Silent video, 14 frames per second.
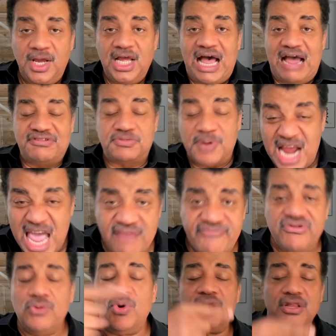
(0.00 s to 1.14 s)
I've spent every
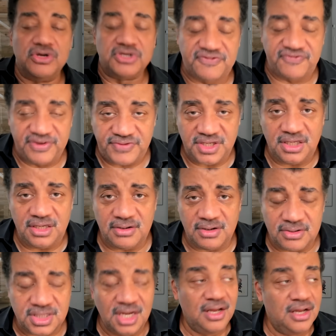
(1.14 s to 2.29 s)
one of those 50 years